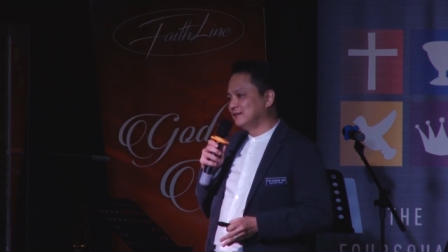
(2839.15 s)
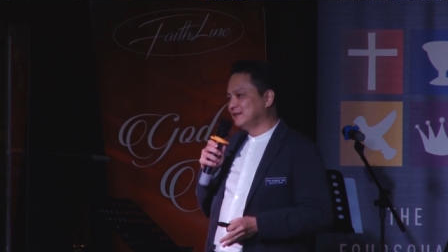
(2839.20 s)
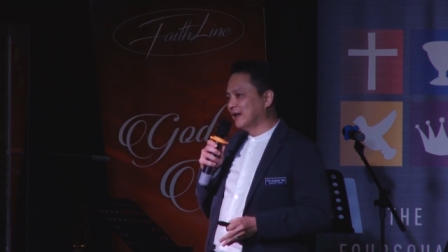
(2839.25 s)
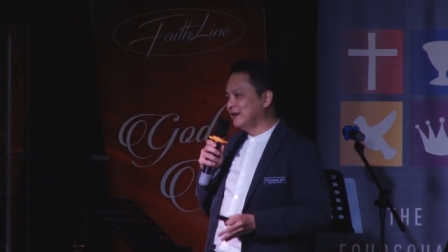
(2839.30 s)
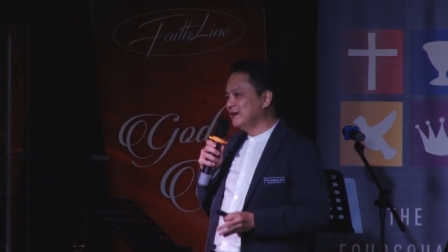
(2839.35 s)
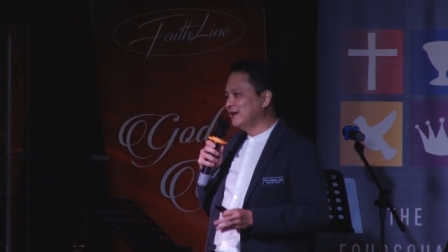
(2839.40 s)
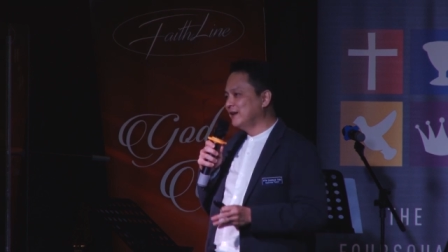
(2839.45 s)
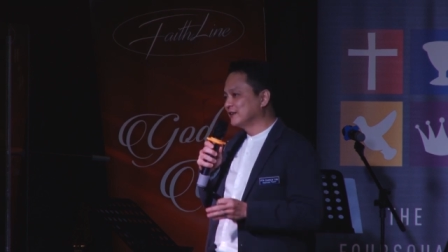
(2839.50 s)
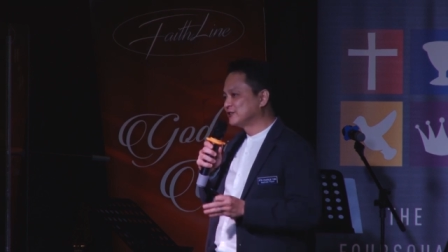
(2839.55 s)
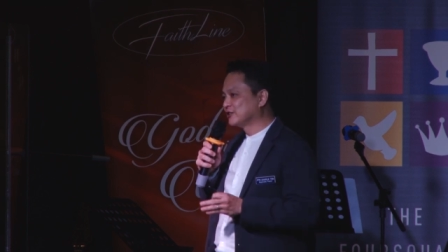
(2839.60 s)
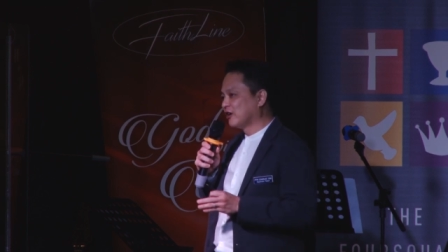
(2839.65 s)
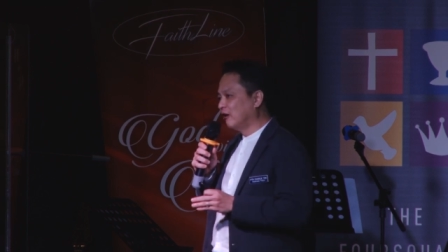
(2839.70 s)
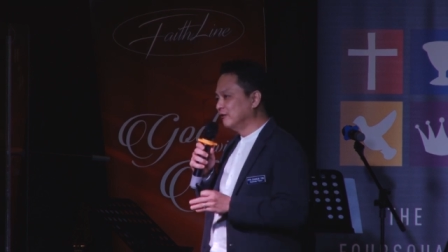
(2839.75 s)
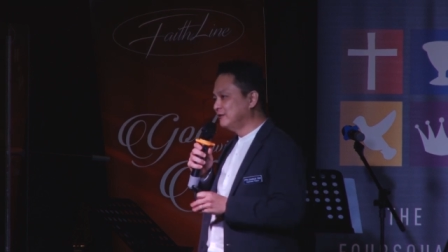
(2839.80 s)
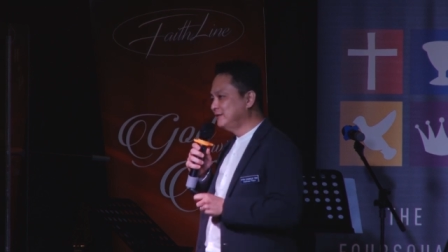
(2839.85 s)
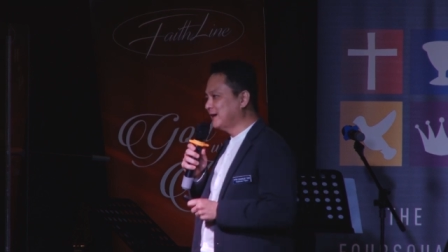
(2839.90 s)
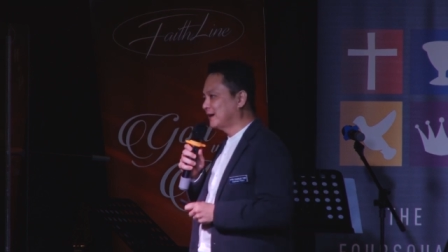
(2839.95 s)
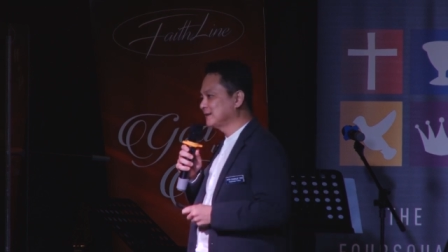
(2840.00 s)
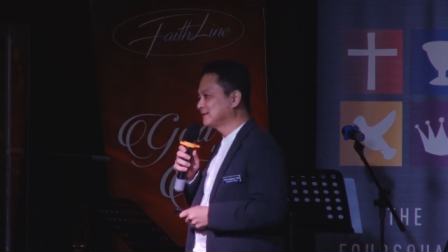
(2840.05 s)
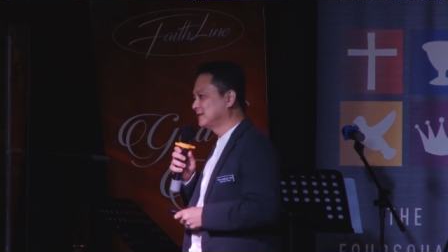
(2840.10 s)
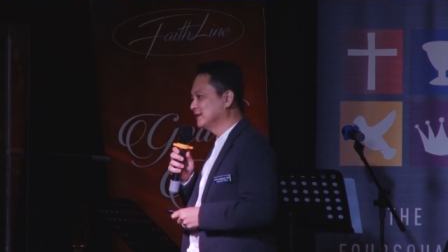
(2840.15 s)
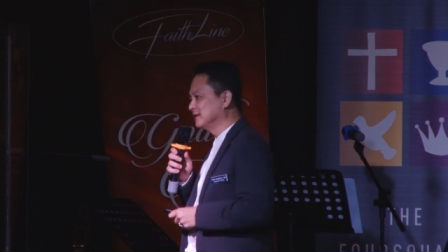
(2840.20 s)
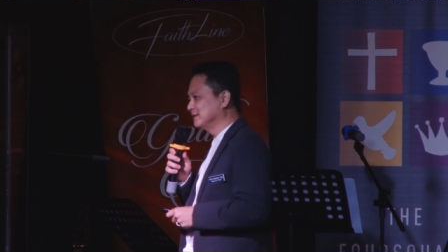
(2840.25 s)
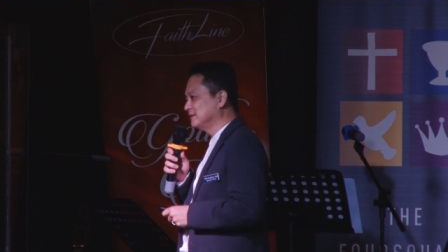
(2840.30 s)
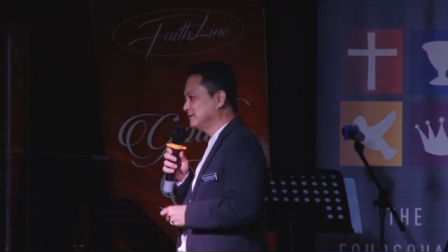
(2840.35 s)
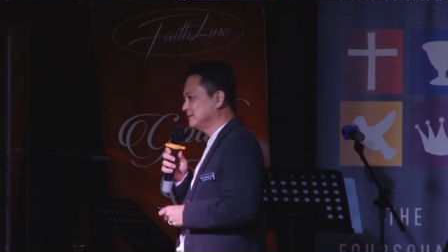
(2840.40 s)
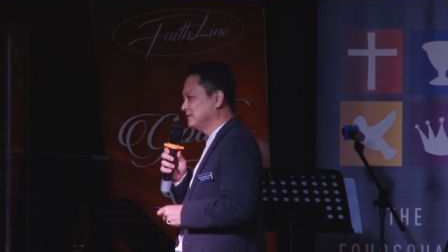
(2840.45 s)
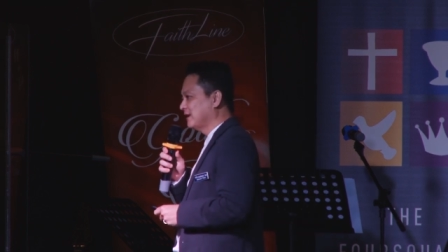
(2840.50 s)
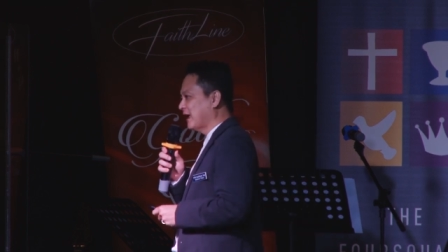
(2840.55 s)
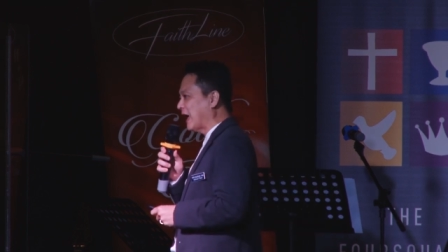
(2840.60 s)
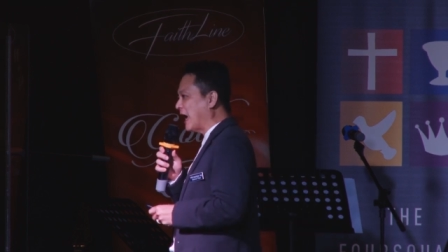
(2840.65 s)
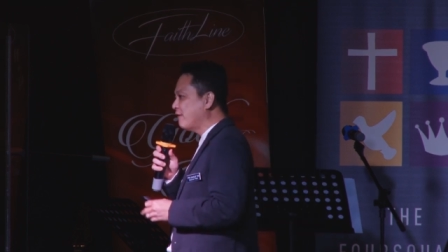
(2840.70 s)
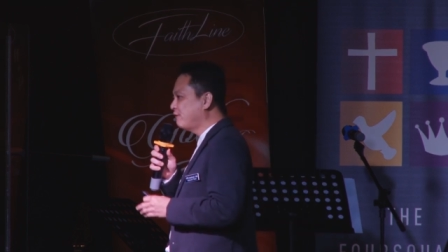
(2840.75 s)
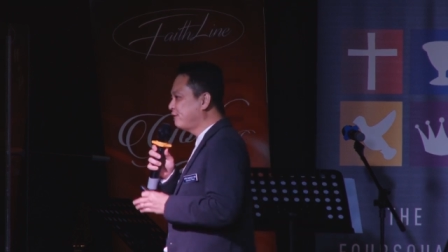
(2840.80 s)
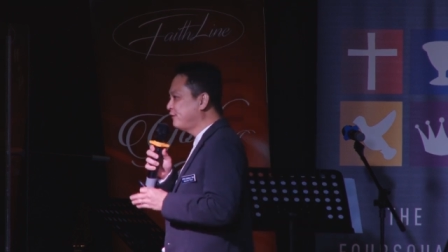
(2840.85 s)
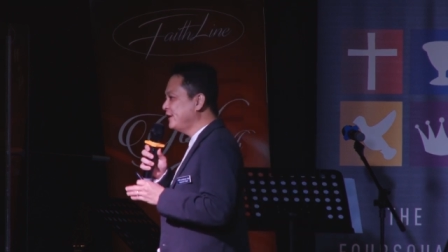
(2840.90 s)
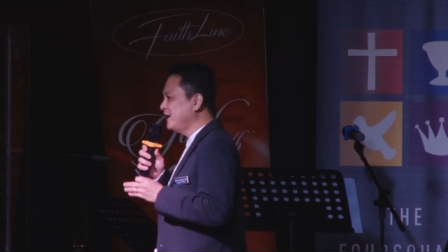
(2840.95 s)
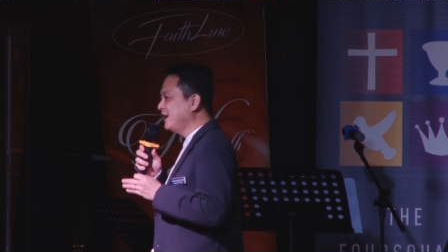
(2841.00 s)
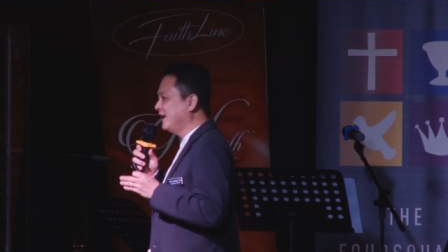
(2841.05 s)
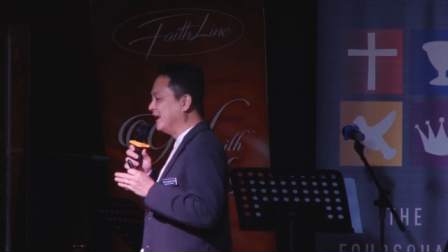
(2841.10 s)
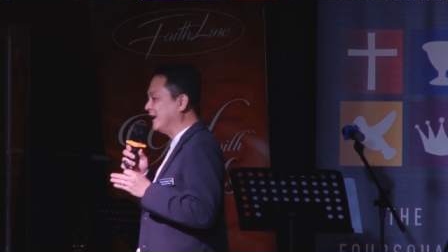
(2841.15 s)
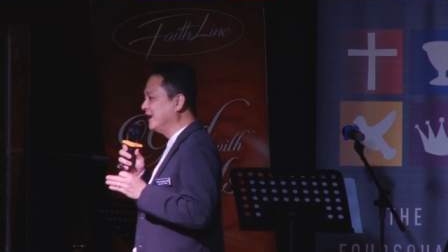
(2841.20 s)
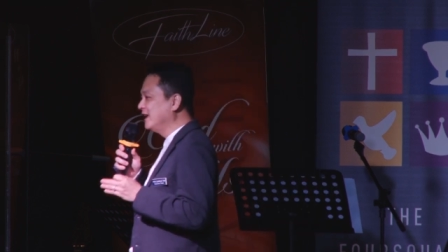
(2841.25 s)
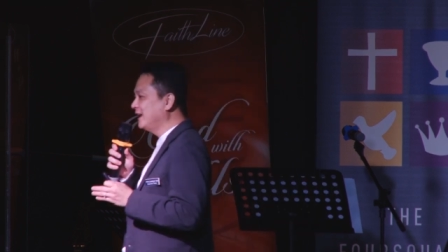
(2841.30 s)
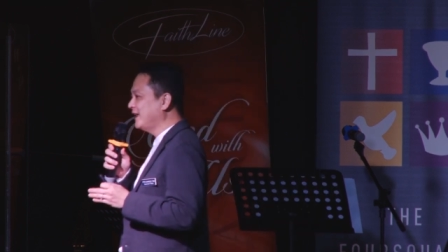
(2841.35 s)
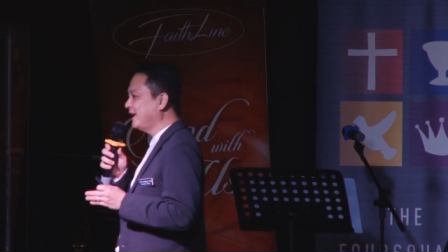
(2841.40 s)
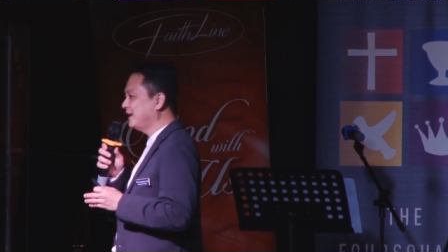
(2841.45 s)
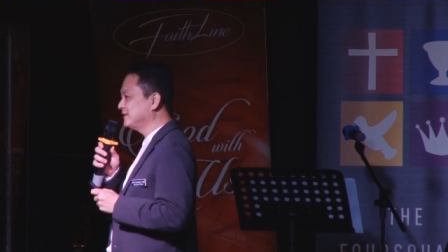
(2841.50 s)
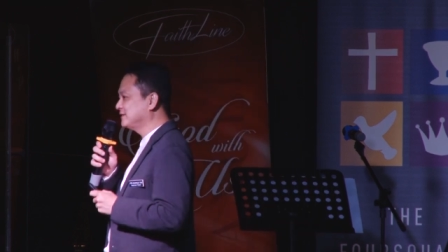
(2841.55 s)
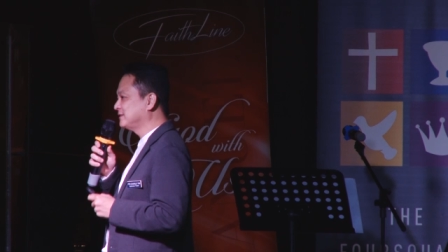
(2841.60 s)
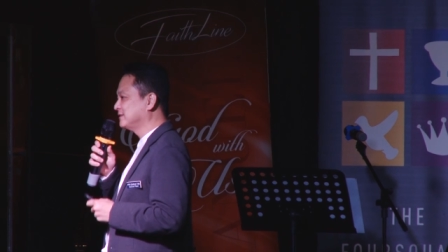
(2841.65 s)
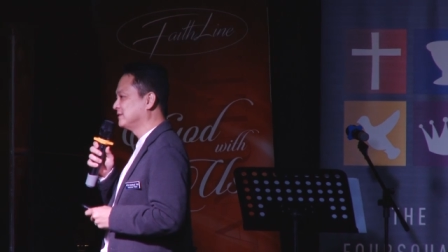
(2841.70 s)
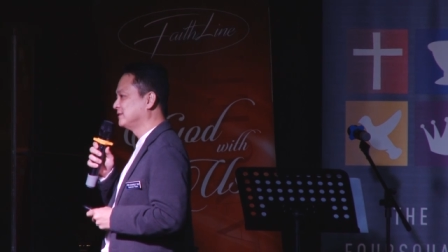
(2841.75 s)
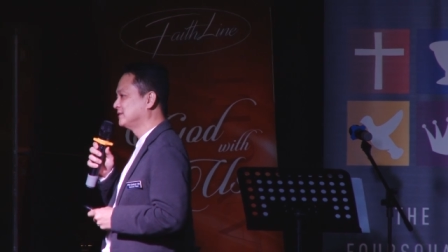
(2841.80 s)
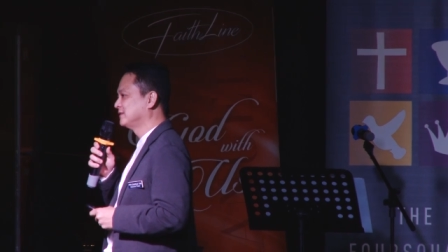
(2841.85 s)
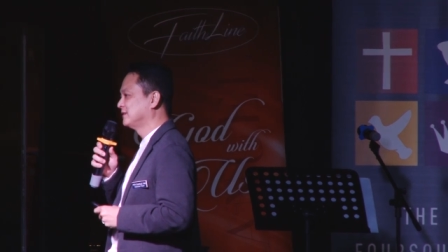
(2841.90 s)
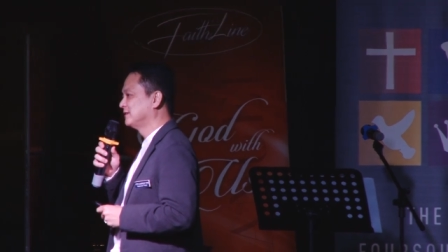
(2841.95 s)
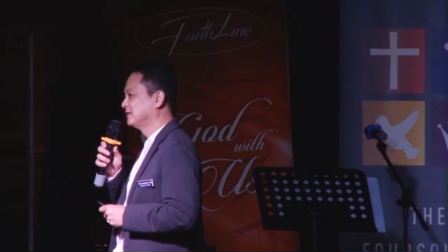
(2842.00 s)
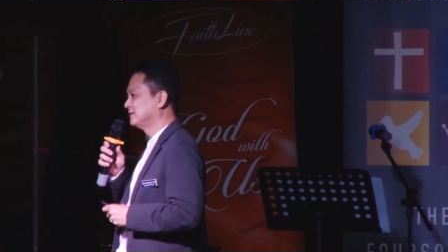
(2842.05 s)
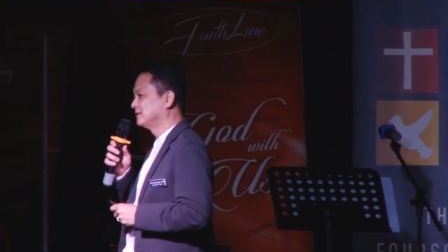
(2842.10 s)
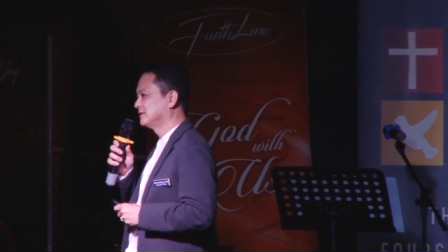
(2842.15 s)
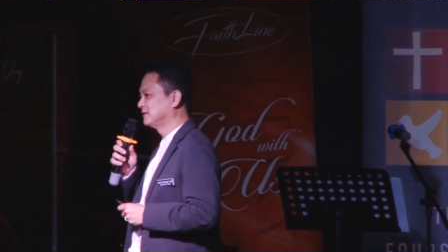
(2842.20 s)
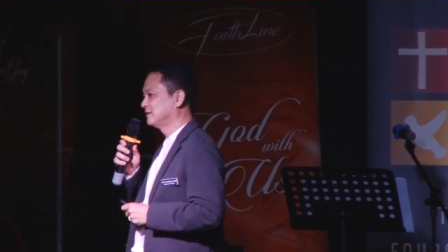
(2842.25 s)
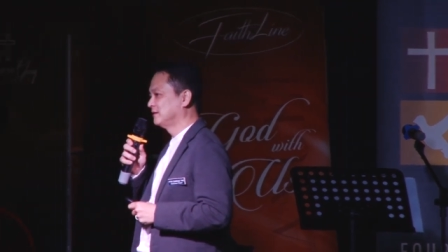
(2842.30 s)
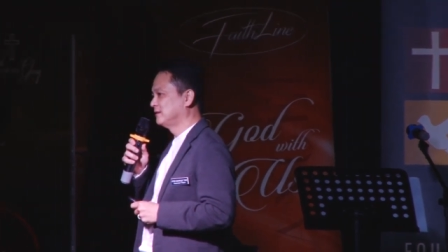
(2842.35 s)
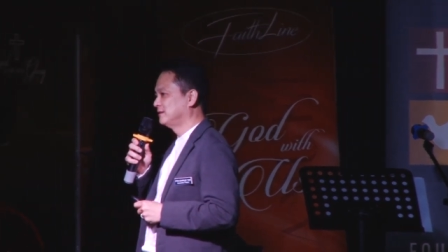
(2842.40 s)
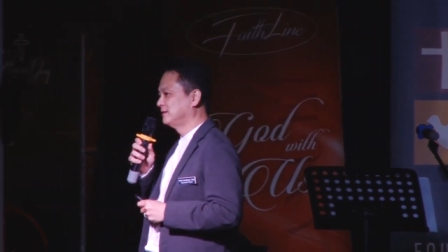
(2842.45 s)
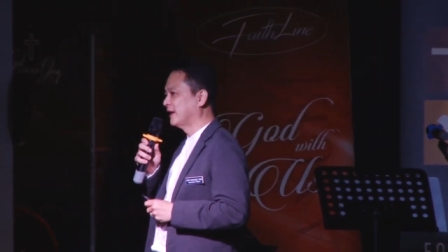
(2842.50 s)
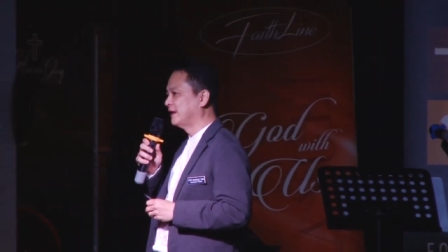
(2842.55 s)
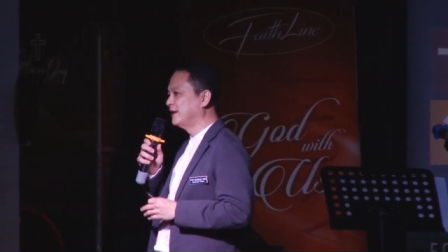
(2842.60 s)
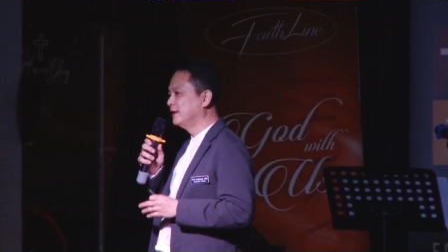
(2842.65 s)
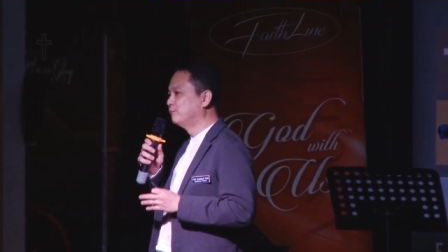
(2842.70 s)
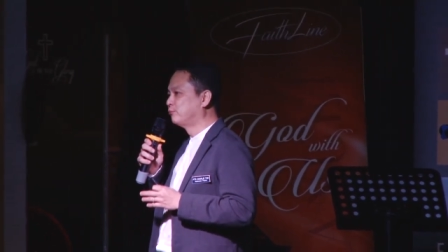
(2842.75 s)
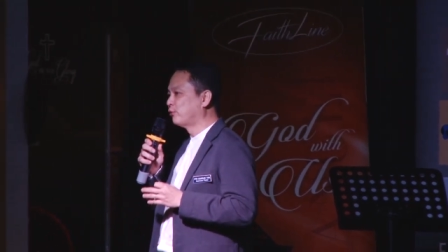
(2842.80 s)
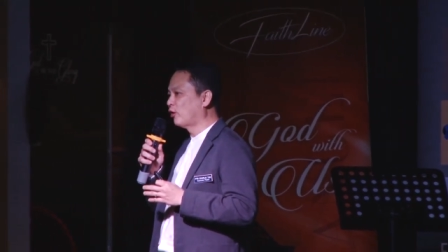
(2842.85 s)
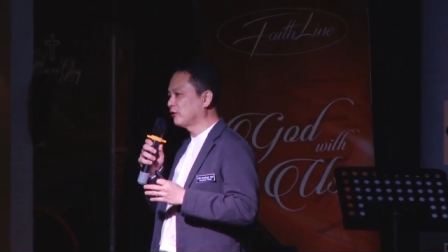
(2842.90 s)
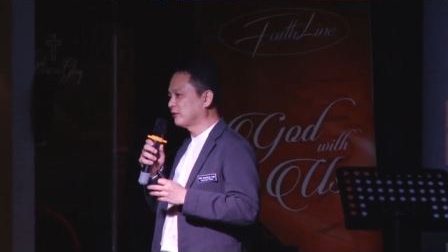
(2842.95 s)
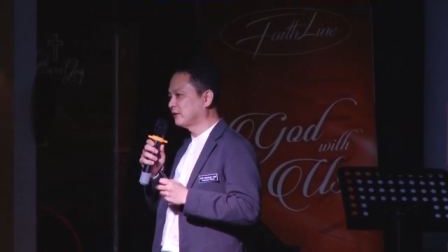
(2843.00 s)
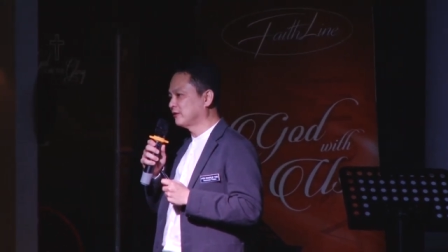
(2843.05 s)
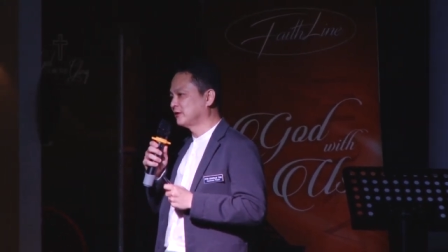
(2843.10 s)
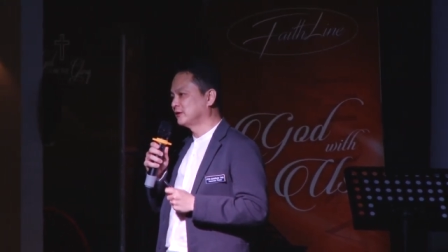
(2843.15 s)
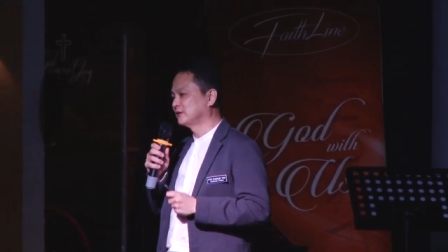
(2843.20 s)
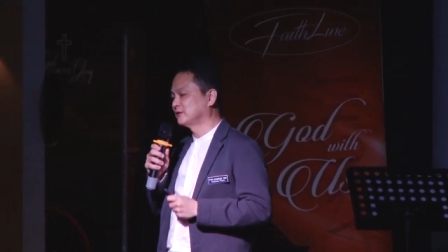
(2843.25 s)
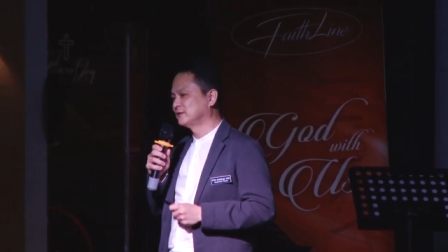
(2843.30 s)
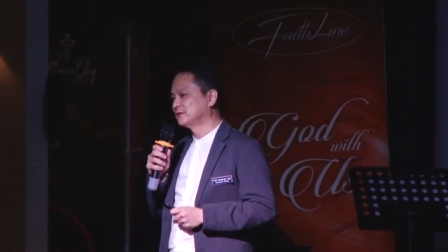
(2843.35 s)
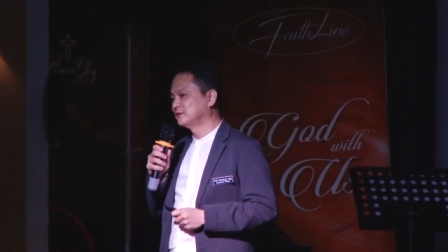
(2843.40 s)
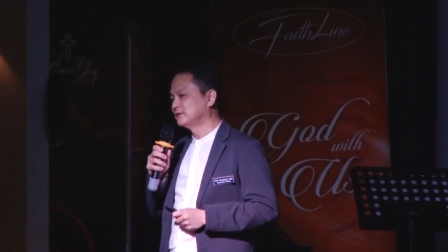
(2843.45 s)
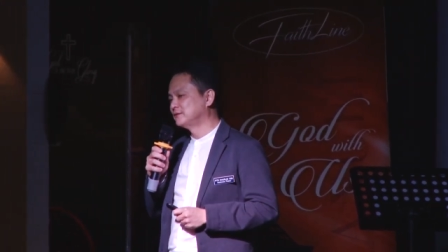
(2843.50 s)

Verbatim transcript: that he has conducted, every healing that he brought,